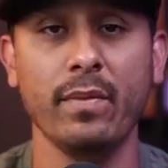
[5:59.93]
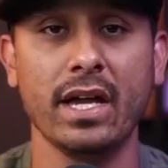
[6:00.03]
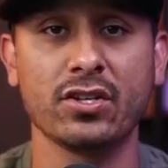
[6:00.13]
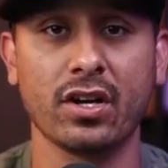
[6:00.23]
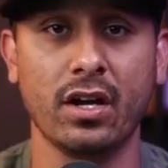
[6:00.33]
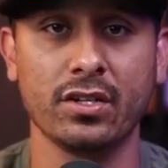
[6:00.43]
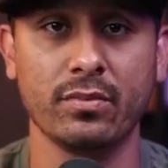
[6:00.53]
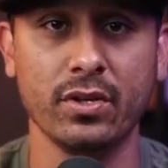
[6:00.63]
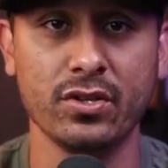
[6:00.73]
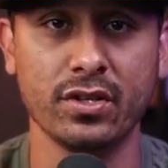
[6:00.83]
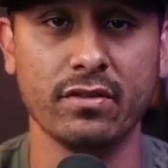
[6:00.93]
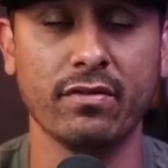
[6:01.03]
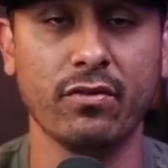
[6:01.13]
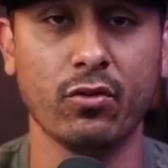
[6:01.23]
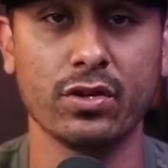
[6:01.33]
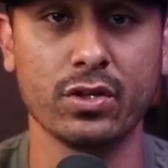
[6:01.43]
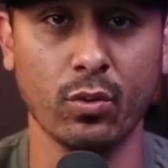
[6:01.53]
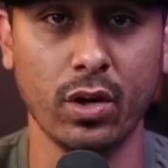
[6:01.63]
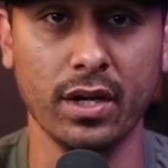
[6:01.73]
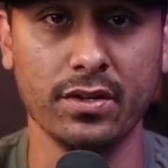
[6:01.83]
match your contribution 4 to
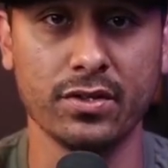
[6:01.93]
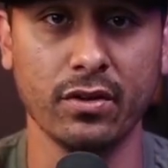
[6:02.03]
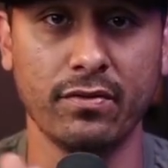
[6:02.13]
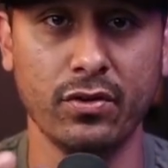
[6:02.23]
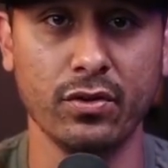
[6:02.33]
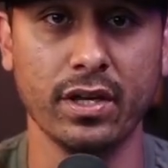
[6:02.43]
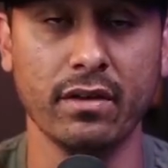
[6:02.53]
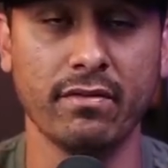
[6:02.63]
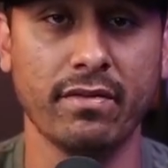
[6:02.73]
1. So if you give